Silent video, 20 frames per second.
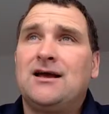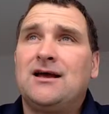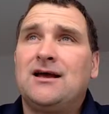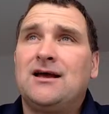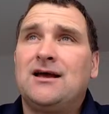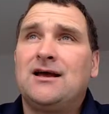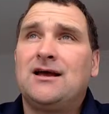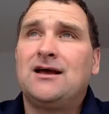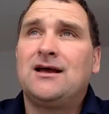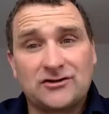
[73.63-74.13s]

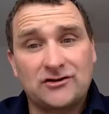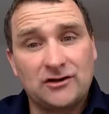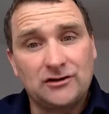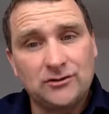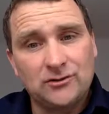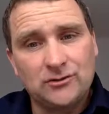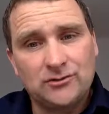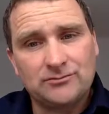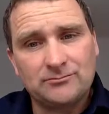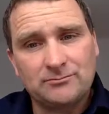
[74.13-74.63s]
assets on the
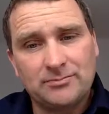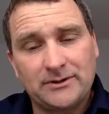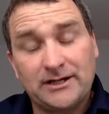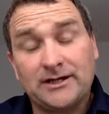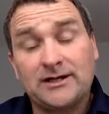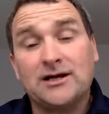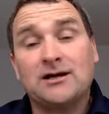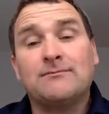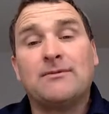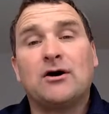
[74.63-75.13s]
loading
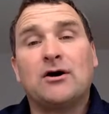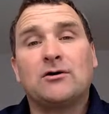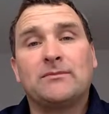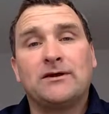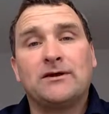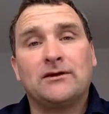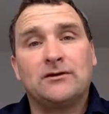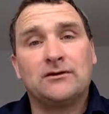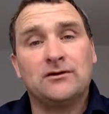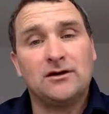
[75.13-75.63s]
bay about
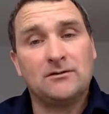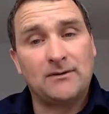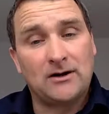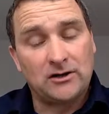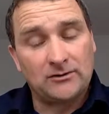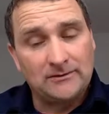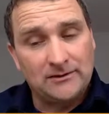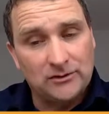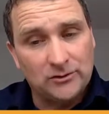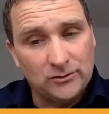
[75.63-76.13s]
to
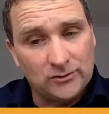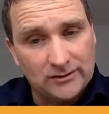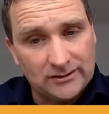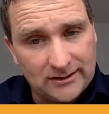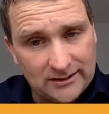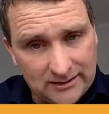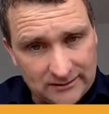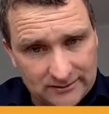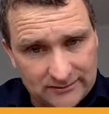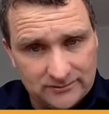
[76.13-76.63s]
be
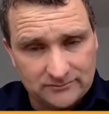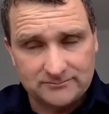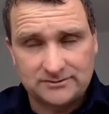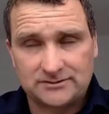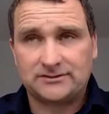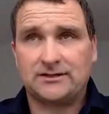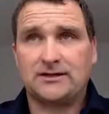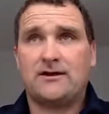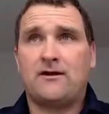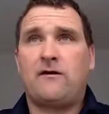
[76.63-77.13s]
loaded into the
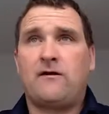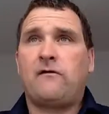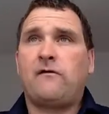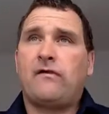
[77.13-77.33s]
dumpster,